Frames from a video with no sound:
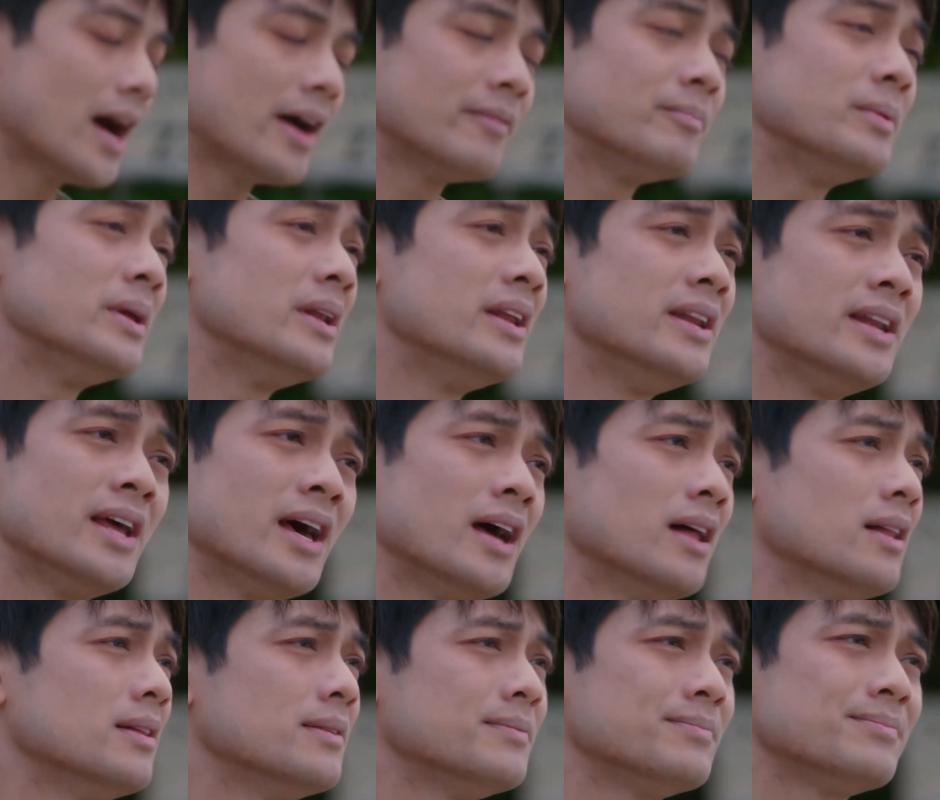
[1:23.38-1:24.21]

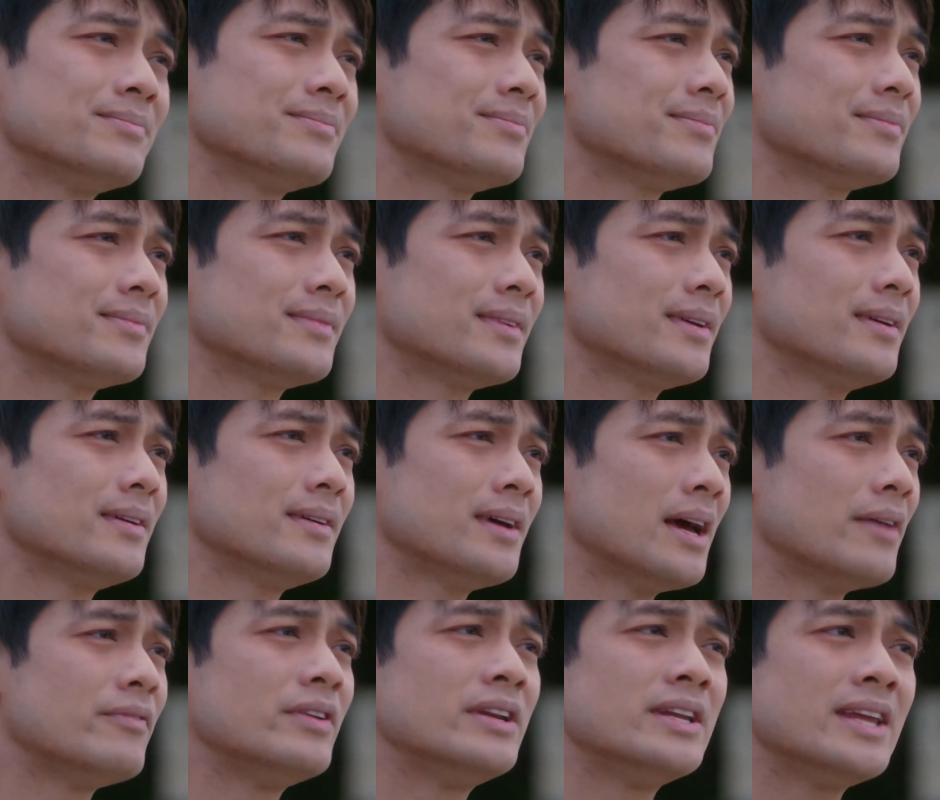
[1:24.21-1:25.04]
casting Kevin
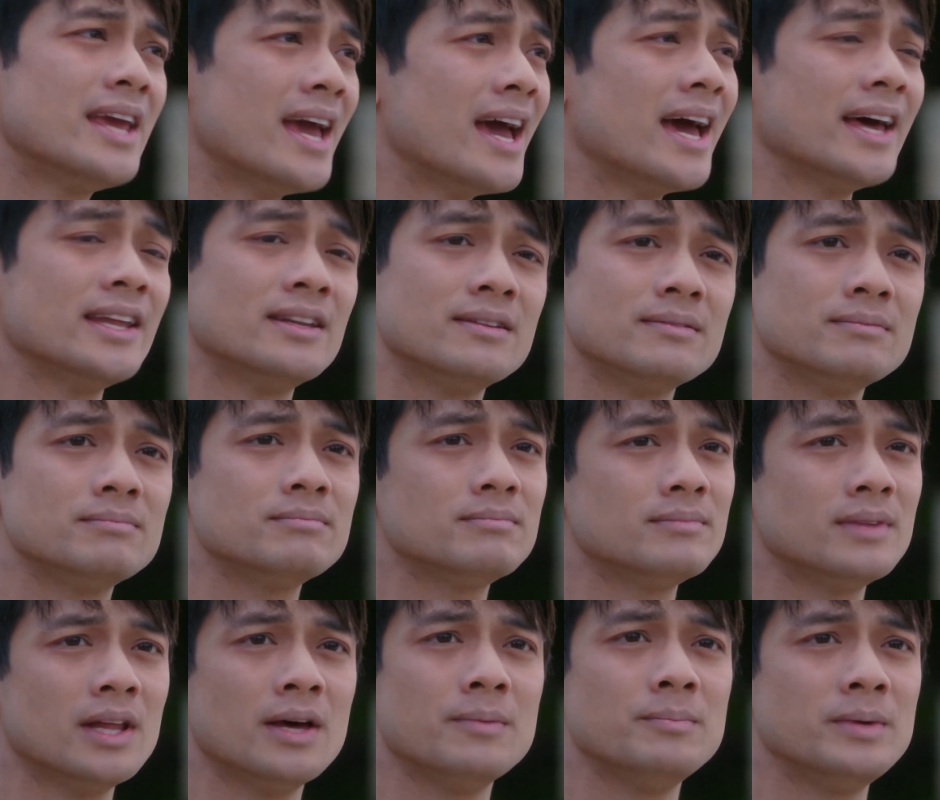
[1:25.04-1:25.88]
down to hell.
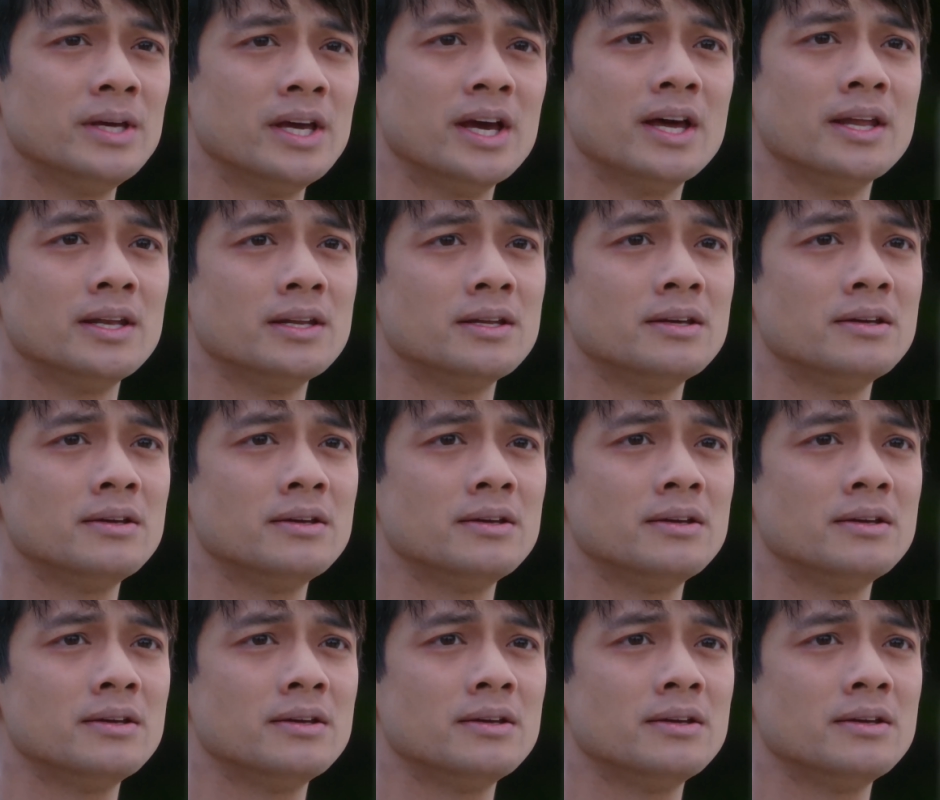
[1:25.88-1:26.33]
He ended up getting a